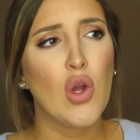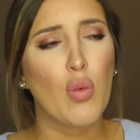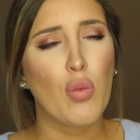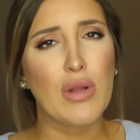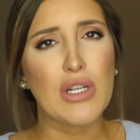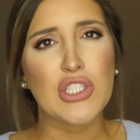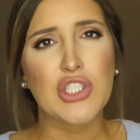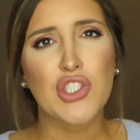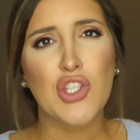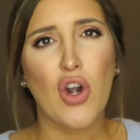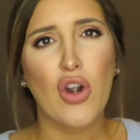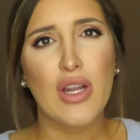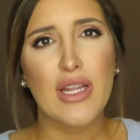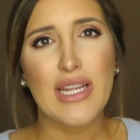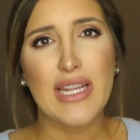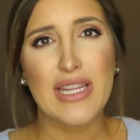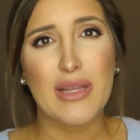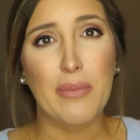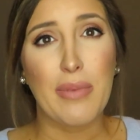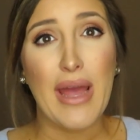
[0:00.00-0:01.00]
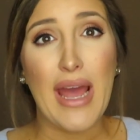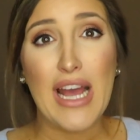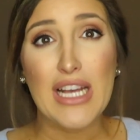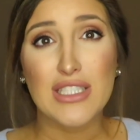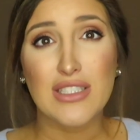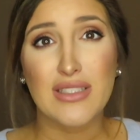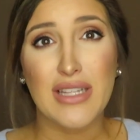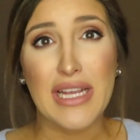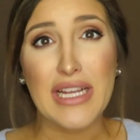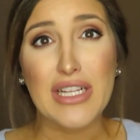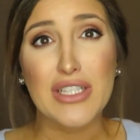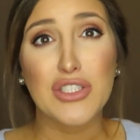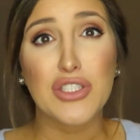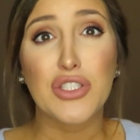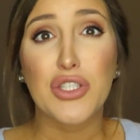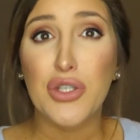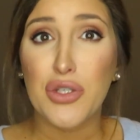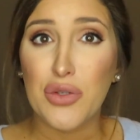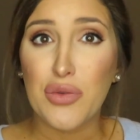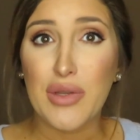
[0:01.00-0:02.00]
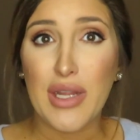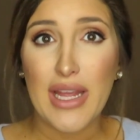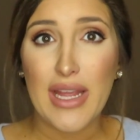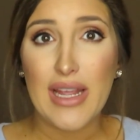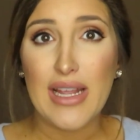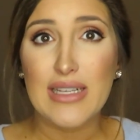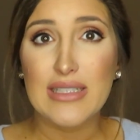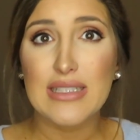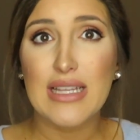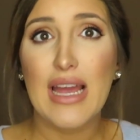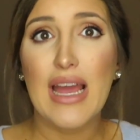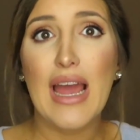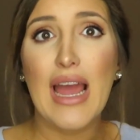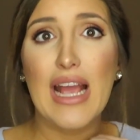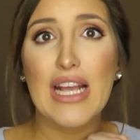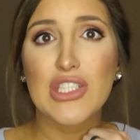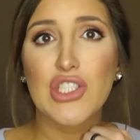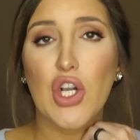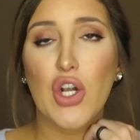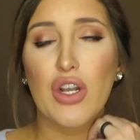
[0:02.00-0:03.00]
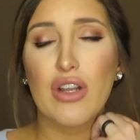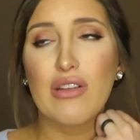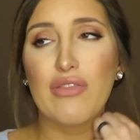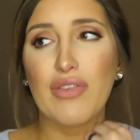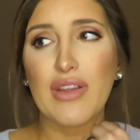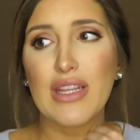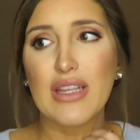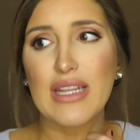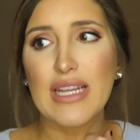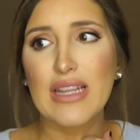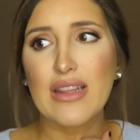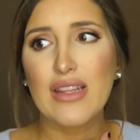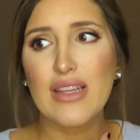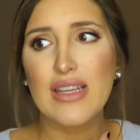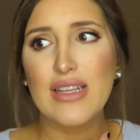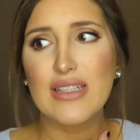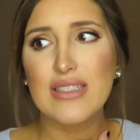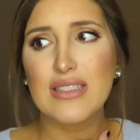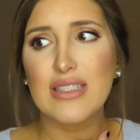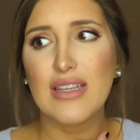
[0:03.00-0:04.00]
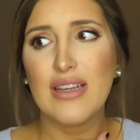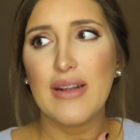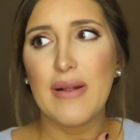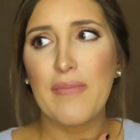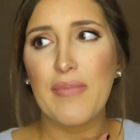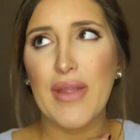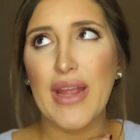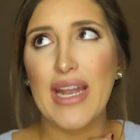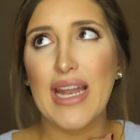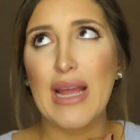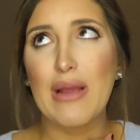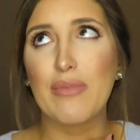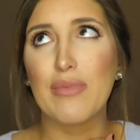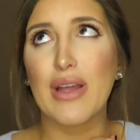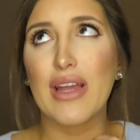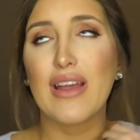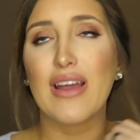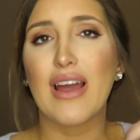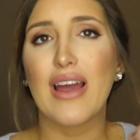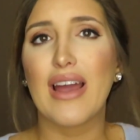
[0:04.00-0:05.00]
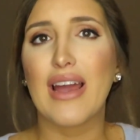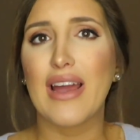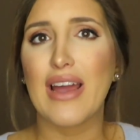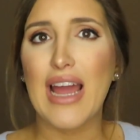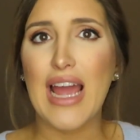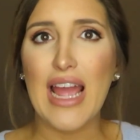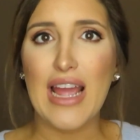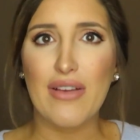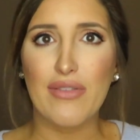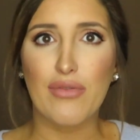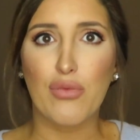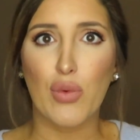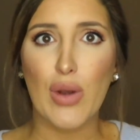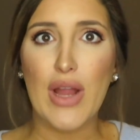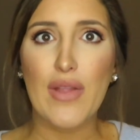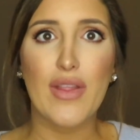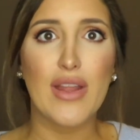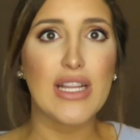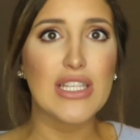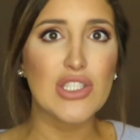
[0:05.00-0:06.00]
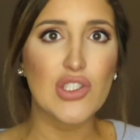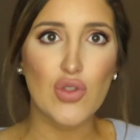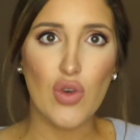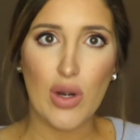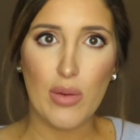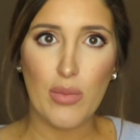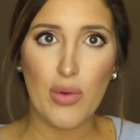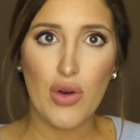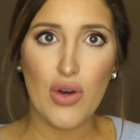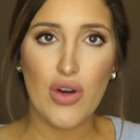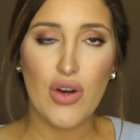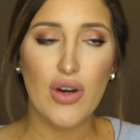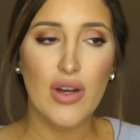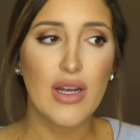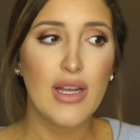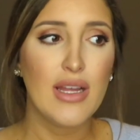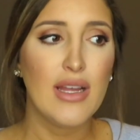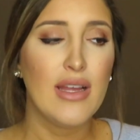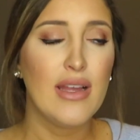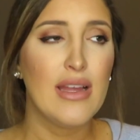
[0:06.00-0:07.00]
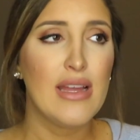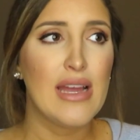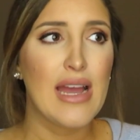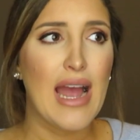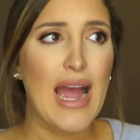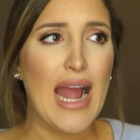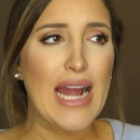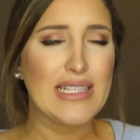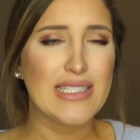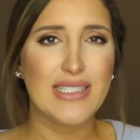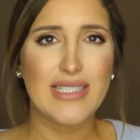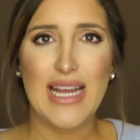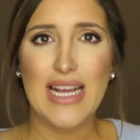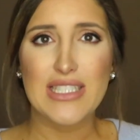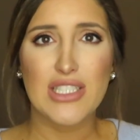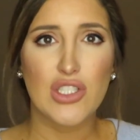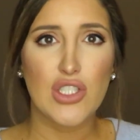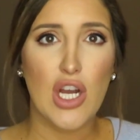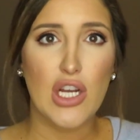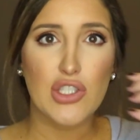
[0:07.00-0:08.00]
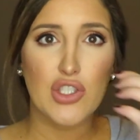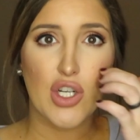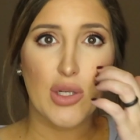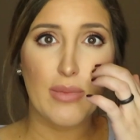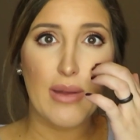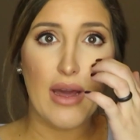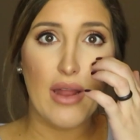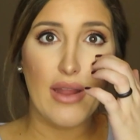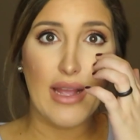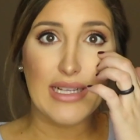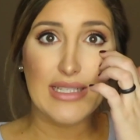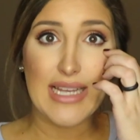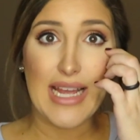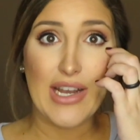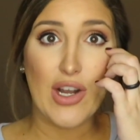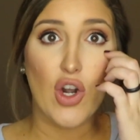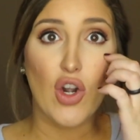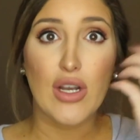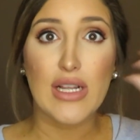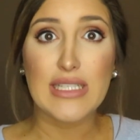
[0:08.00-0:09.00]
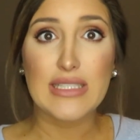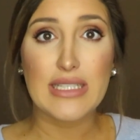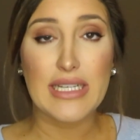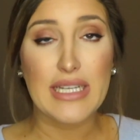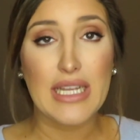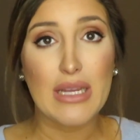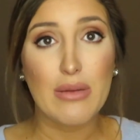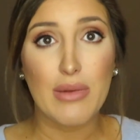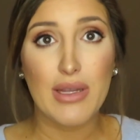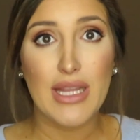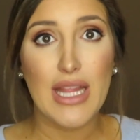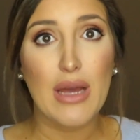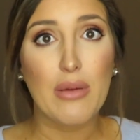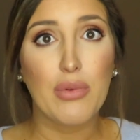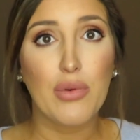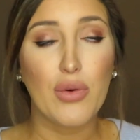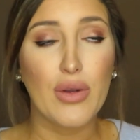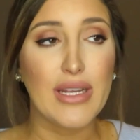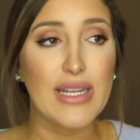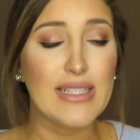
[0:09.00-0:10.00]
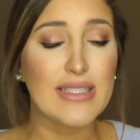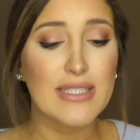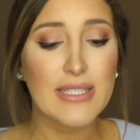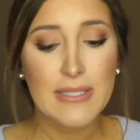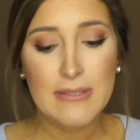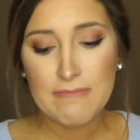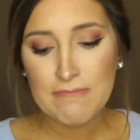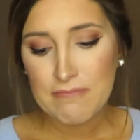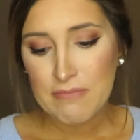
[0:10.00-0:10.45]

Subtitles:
which started in the past like 2 days. I started feeling these, and I've read that it's normal. I didn't ask the doctor about it because I had already seen him at that point.